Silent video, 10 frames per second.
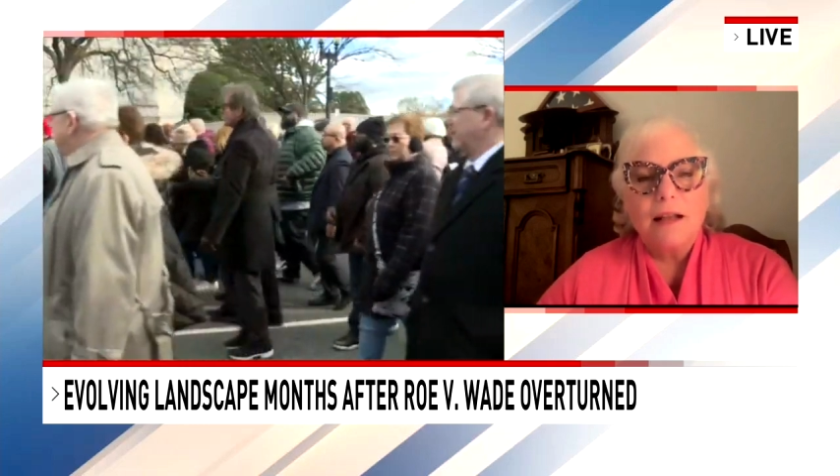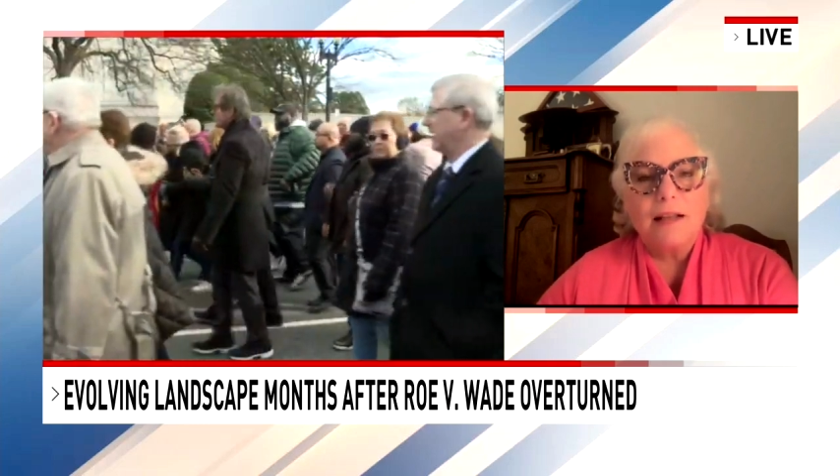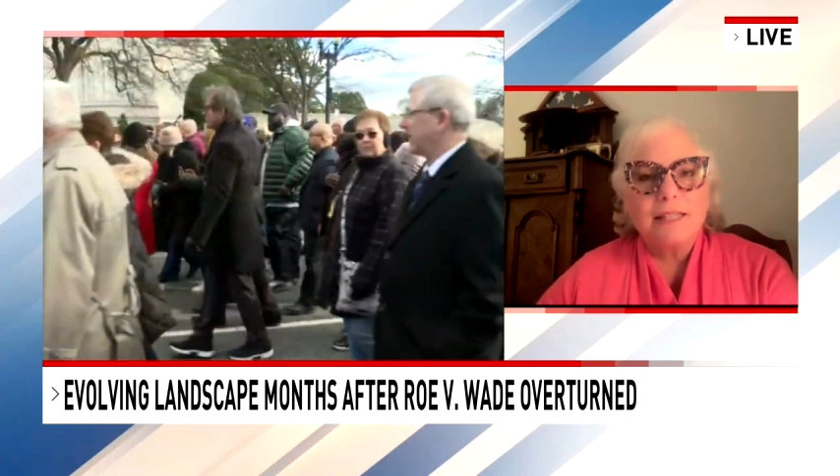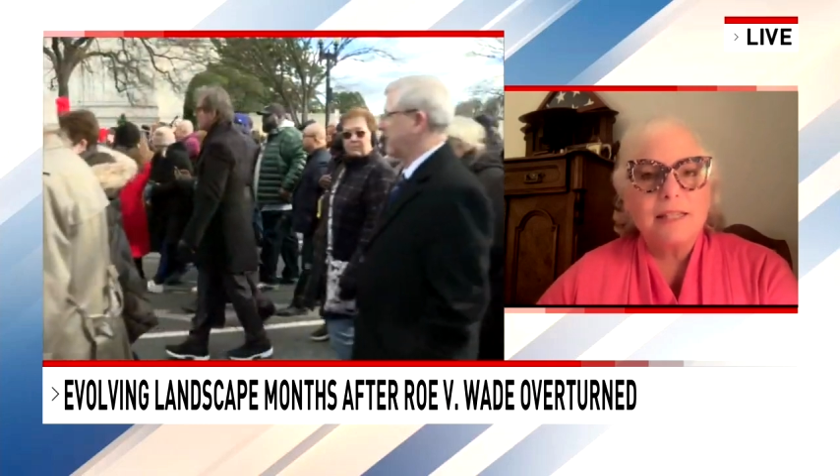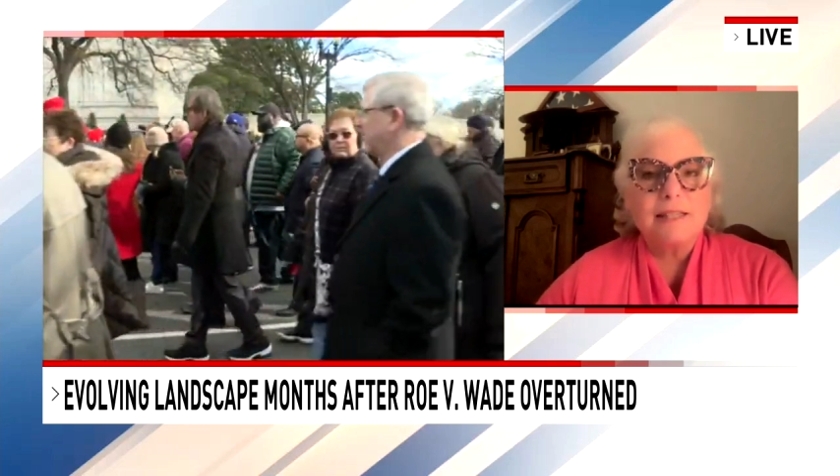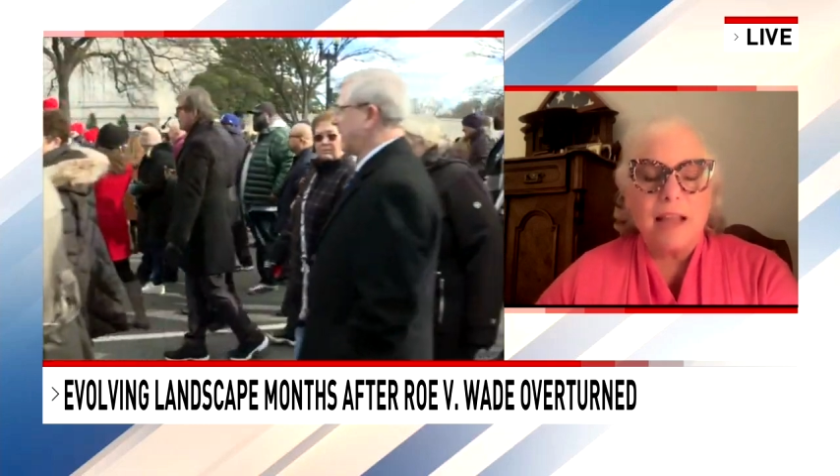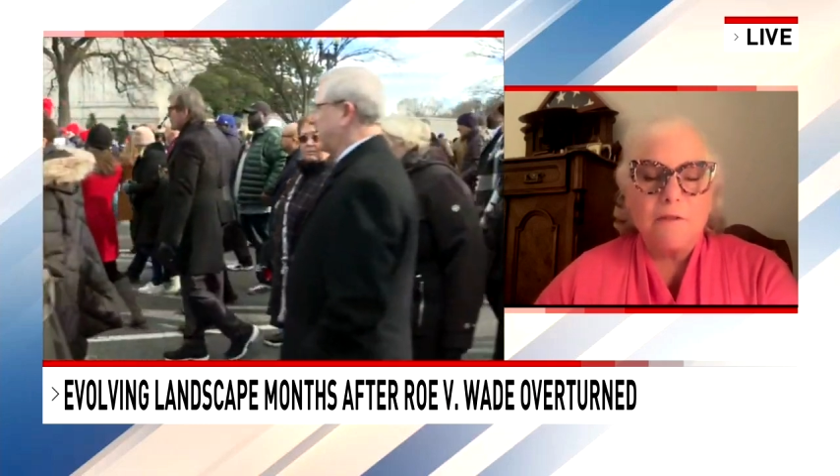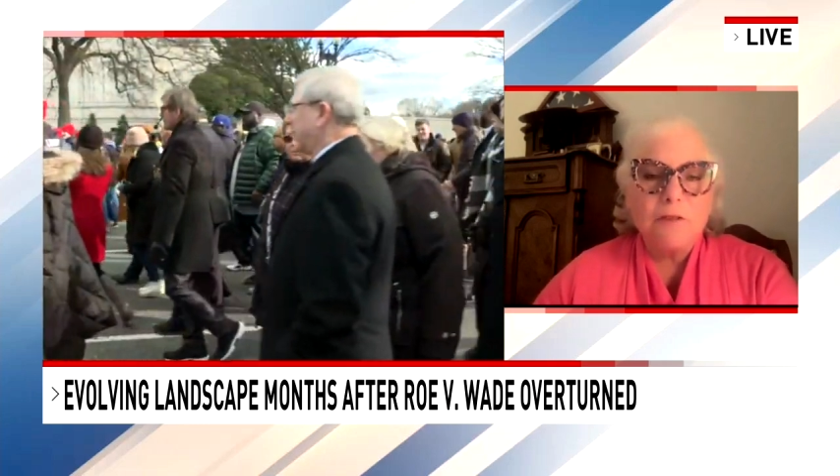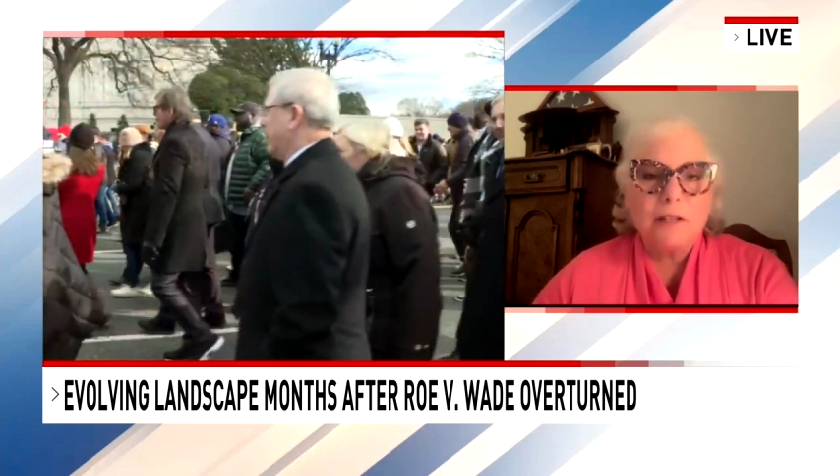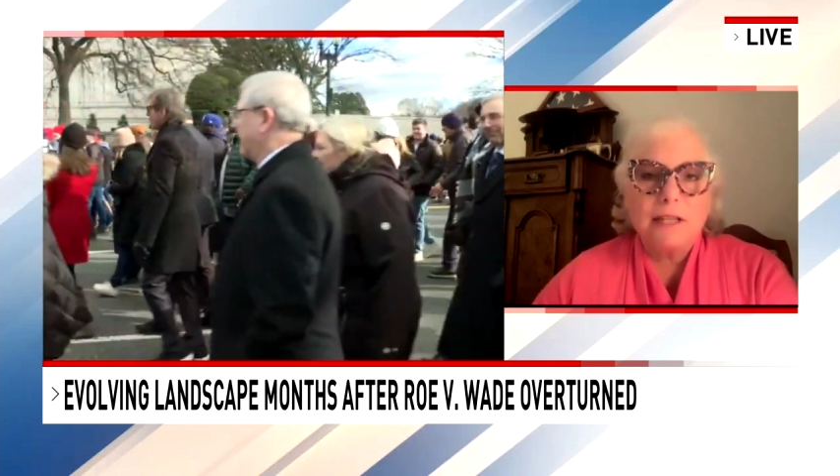to safe
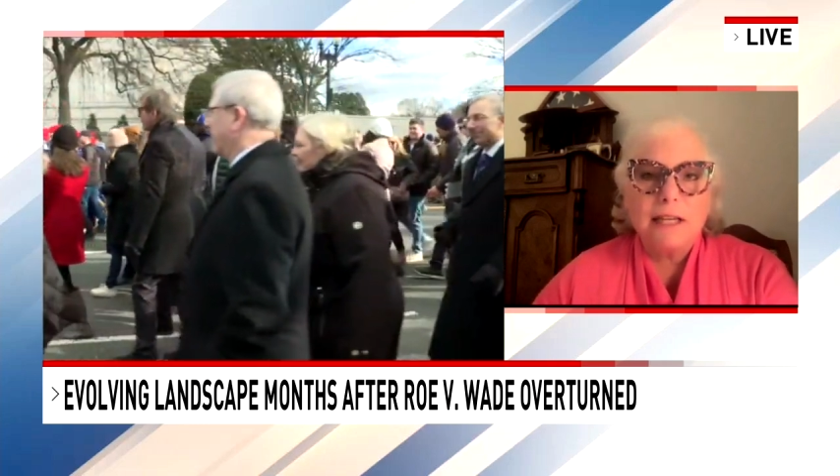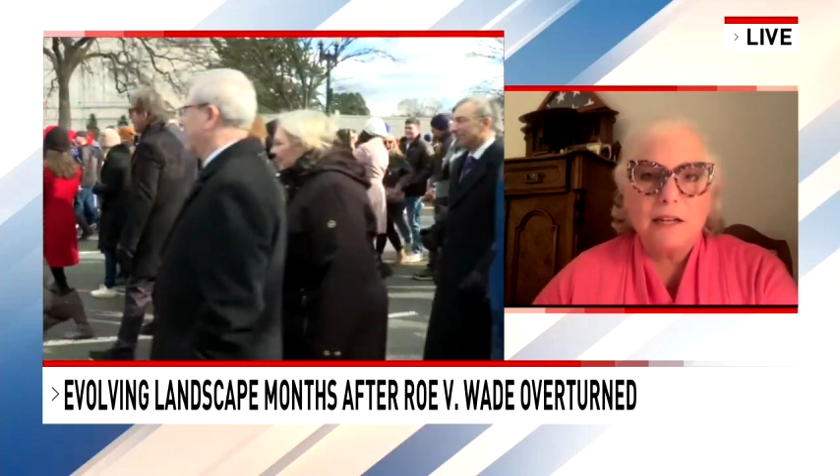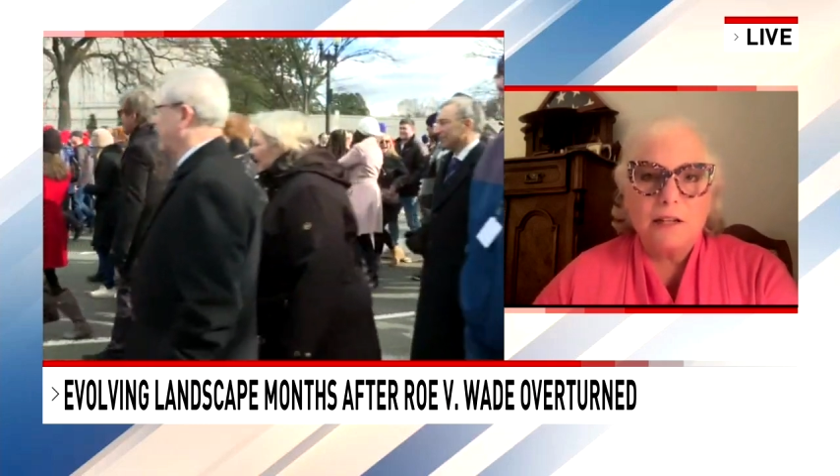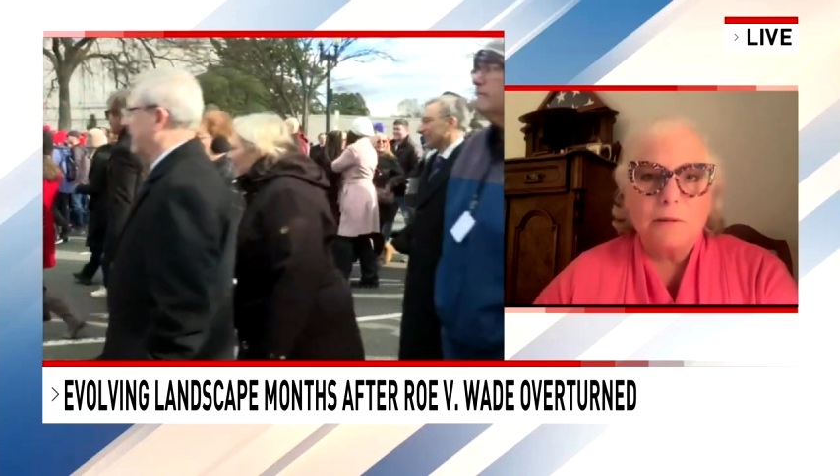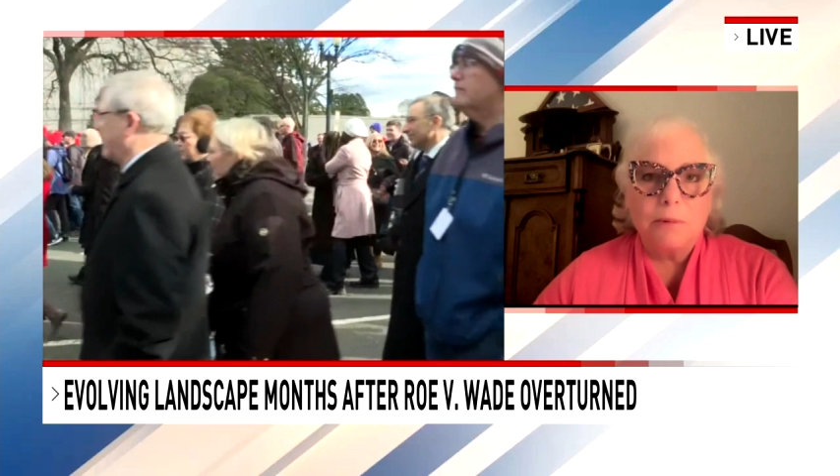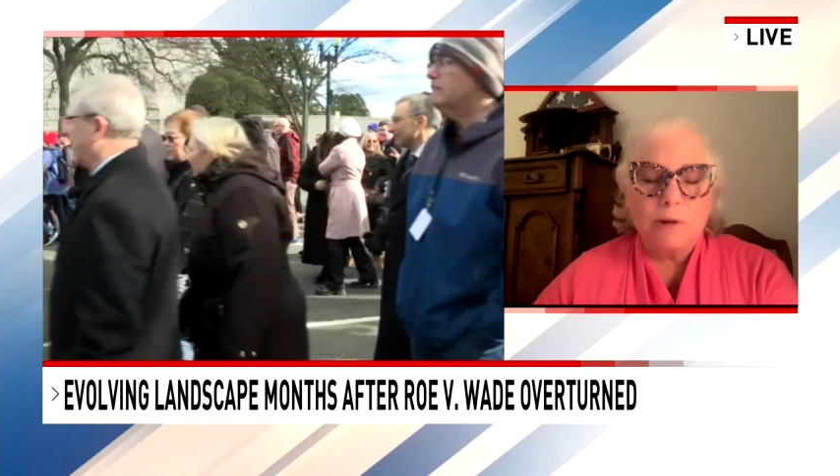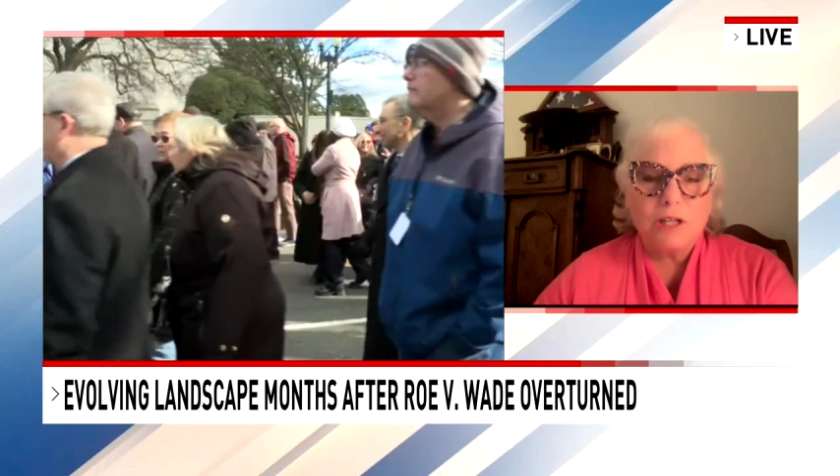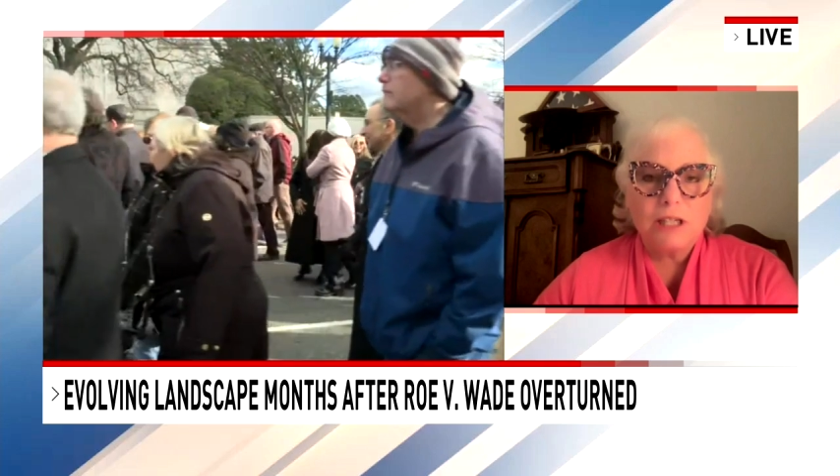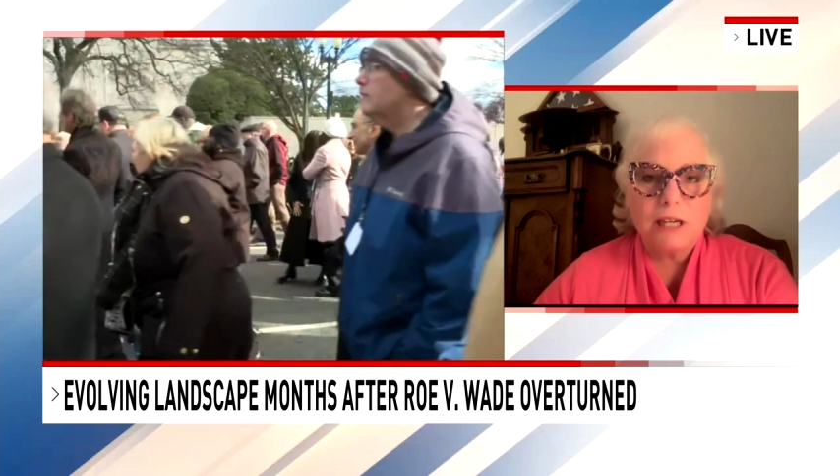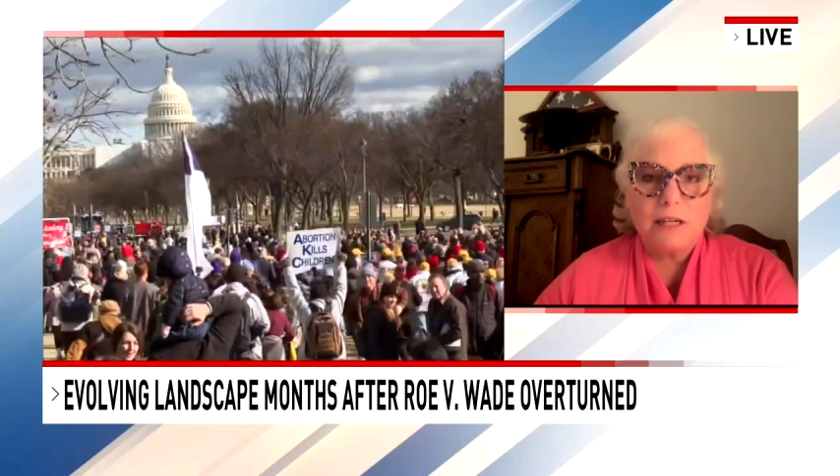and legal
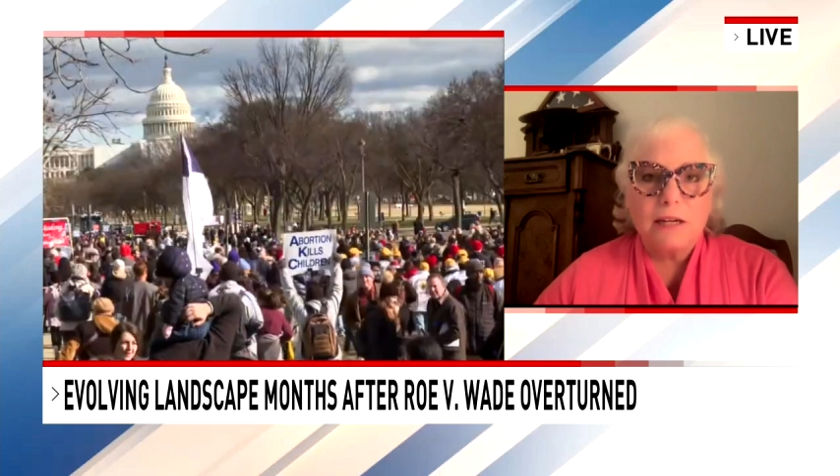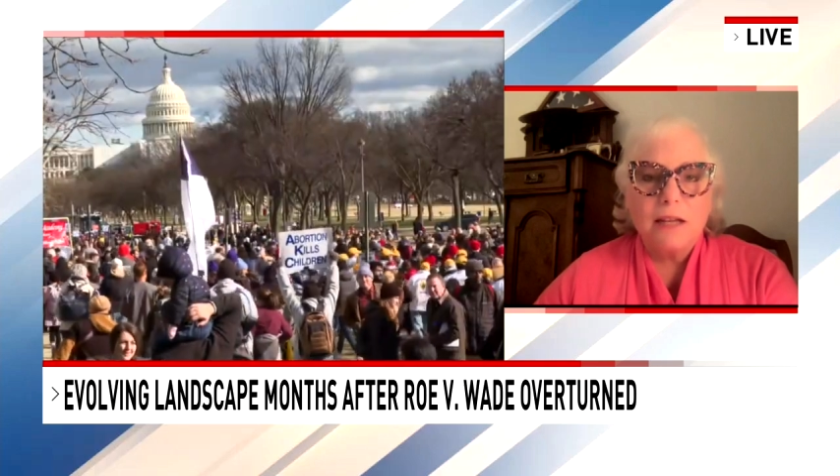abortion,